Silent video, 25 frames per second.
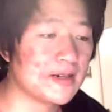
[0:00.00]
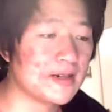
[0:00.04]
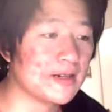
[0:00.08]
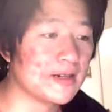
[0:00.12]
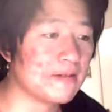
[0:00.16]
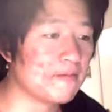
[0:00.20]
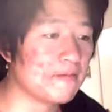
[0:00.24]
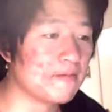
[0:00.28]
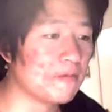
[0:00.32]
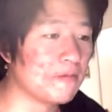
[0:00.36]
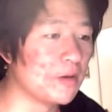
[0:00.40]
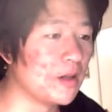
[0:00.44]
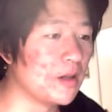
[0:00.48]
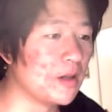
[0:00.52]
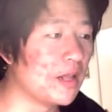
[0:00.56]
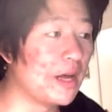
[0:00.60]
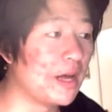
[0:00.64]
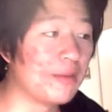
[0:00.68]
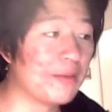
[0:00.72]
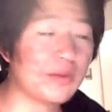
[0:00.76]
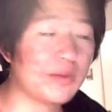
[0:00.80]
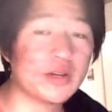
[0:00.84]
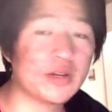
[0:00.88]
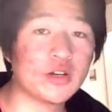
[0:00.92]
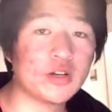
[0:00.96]
Alright, well,
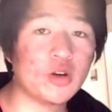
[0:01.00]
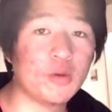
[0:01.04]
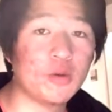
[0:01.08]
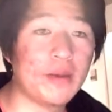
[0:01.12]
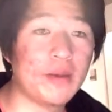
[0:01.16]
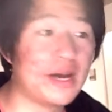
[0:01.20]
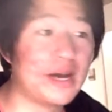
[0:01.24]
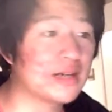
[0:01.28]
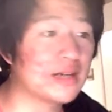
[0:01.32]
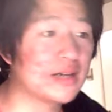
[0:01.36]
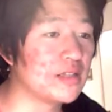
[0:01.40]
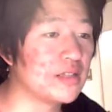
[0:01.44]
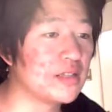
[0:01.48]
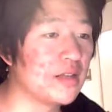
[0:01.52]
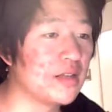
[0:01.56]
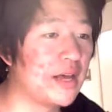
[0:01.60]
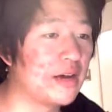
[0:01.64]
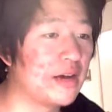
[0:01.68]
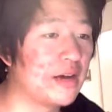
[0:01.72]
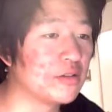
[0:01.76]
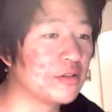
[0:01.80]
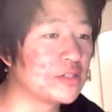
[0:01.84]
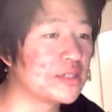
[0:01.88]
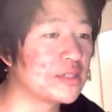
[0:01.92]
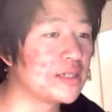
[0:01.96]
I'm gonna go back to the
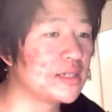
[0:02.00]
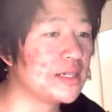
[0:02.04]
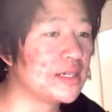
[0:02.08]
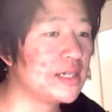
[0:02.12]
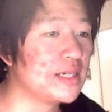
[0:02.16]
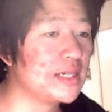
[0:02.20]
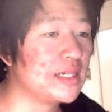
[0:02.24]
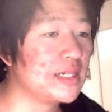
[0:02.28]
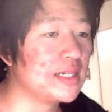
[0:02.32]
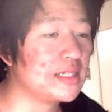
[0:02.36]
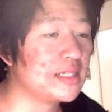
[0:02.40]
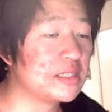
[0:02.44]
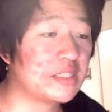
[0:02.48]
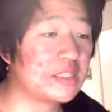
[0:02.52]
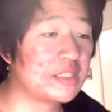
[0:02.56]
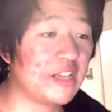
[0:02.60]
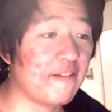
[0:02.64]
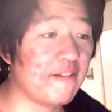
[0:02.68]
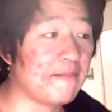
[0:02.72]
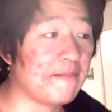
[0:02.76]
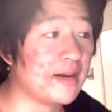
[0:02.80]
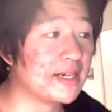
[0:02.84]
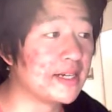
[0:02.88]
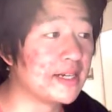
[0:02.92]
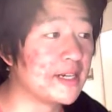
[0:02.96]
house,
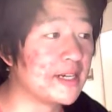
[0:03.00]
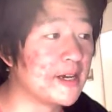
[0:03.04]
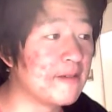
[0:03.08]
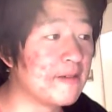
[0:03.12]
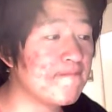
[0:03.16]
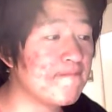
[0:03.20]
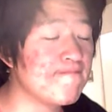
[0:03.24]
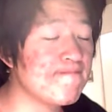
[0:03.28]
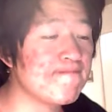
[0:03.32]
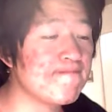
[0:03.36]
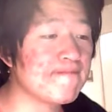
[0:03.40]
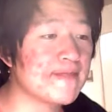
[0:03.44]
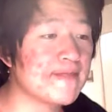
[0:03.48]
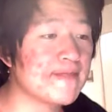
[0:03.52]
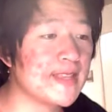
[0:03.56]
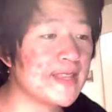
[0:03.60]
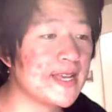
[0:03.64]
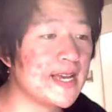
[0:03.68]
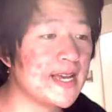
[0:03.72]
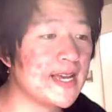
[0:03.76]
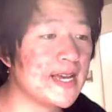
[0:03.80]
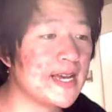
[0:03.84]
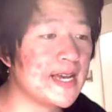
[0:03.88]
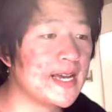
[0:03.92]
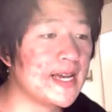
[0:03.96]
save my game,
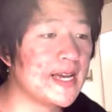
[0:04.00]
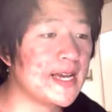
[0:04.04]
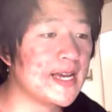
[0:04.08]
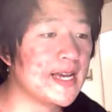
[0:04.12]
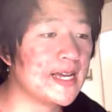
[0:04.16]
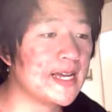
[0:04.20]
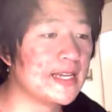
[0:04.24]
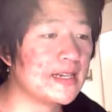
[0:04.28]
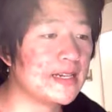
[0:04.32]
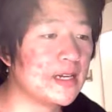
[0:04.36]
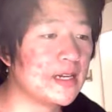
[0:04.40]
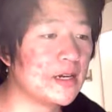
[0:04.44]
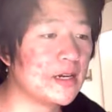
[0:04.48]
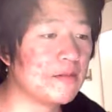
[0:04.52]
and...